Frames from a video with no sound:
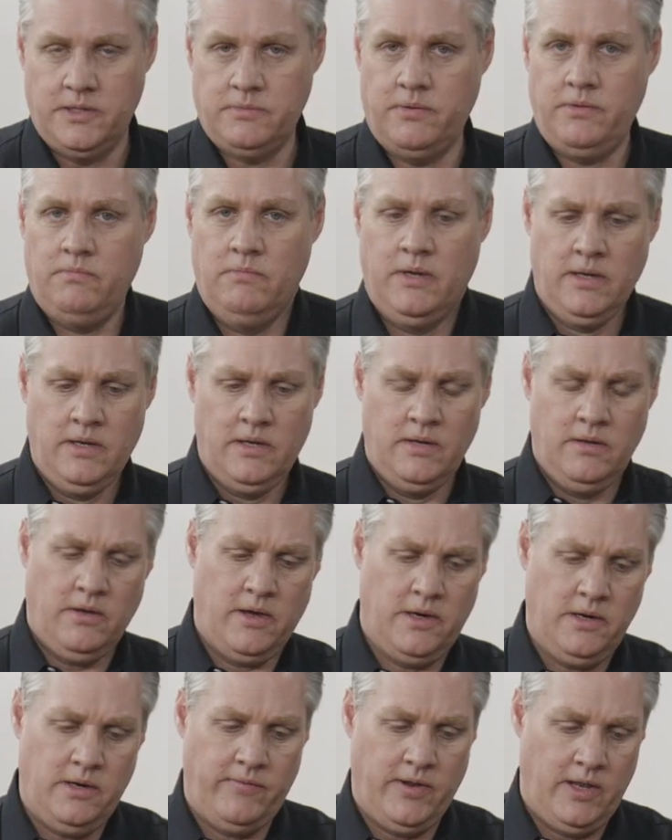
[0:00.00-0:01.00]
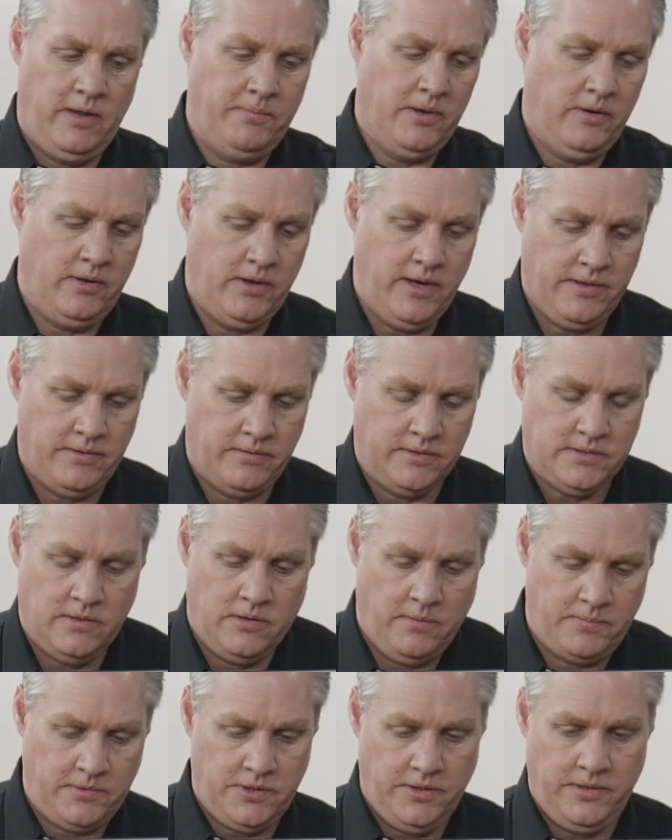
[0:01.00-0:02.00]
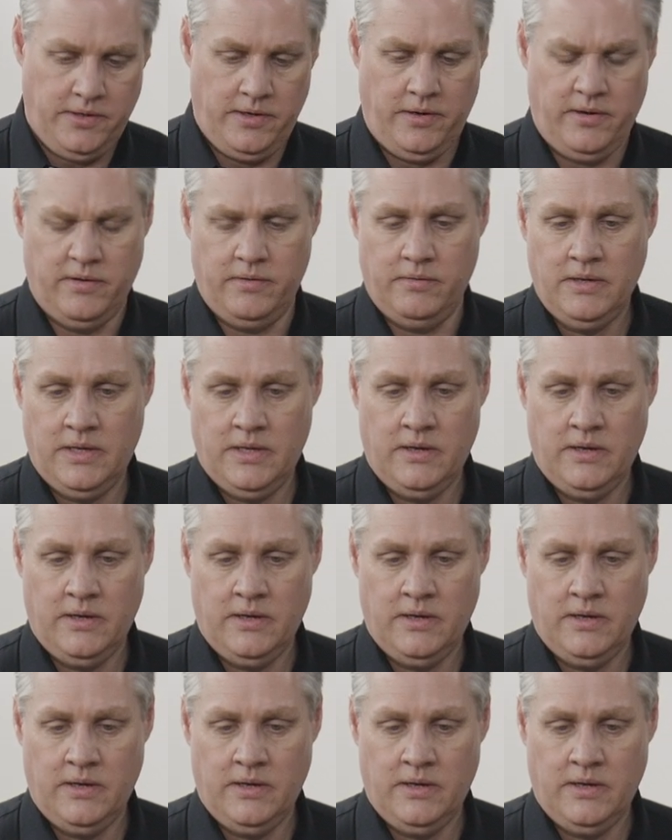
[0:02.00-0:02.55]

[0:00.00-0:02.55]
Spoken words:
We're kind of developing together. It's an opportunity to